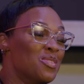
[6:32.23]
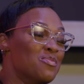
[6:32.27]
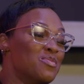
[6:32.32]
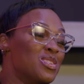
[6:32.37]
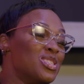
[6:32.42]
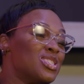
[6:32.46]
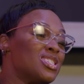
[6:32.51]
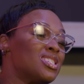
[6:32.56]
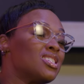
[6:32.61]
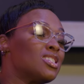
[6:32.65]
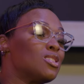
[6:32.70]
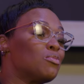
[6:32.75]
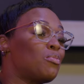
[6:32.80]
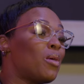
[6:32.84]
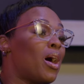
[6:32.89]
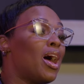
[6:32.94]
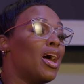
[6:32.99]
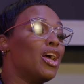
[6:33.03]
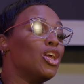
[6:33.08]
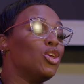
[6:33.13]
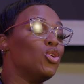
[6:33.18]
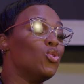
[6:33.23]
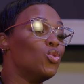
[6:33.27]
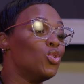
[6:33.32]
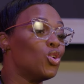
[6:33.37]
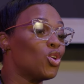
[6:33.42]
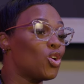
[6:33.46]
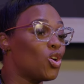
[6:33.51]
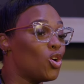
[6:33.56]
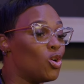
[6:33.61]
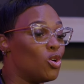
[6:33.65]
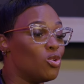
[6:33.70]
Bitches is buying
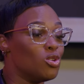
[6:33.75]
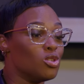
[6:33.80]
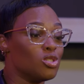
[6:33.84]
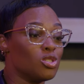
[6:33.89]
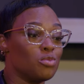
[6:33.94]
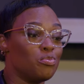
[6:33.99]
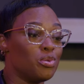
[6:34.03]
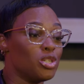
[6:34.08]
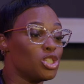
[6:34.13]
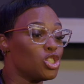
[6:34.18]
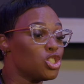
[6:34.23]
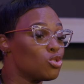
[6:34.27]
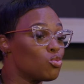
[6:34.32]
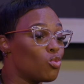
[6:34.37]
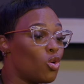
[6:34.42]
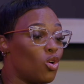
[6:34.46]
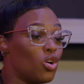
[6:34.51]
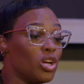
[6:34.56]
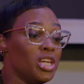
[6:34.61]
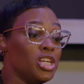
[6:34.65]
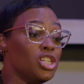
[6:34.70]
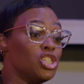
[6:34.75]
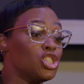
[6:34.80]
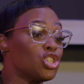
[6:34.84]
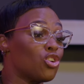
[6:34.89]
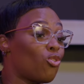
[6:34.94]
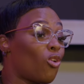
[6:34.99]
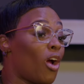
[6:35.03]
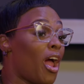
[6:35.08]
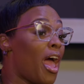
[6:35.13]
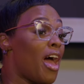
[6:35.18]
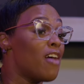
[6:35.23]
unicorns. Bitches won't eat
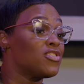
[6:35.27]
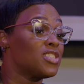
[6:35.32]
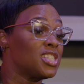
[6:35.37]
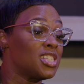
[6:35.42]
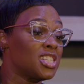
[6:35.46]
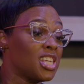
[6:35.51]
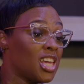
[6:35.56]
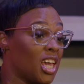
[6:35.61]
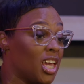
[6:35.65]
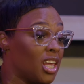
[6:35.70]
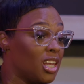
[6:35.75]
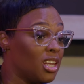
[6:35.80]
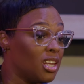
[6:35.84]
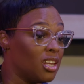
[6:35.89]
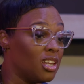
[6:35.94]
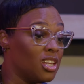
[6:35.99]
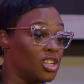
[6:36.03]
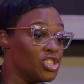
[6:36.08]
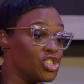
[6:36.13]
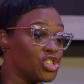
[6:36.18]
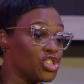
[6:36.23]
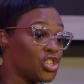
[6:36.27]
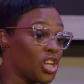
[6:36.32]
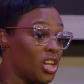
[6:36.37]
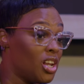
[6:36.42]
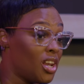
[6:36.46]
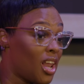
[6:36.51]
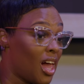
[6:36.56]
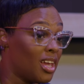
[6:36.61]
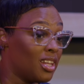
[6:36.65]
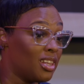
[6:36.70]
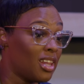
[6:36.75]
giraffe skin and
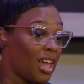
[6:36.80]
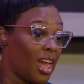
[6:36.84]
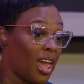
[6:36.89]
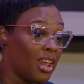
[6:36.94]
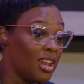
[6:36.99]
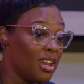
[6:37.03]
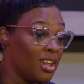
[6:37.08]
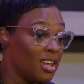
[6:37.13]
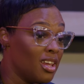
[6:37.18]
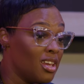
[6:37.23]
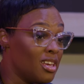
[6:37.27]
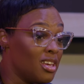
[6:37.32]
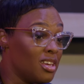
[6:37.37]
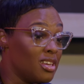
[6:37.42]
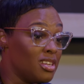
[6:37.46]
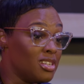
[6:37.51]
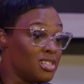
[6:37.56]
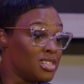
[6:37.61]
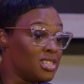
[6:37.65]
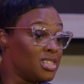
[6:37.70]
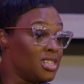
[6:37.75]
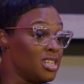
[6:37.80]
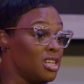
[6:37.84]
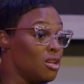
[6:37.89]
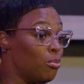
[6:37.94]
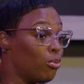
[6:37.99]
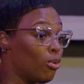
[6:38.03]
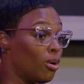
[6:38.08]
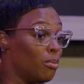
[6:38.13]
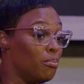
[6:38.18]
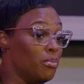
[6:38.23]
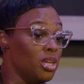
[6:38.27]
shit like that.
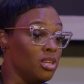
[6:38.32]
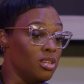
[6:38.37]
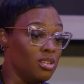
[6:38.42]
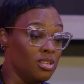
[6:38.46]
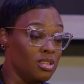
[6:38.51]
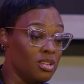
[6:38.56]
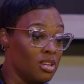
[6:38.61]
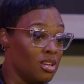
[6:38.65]
Zebra meat.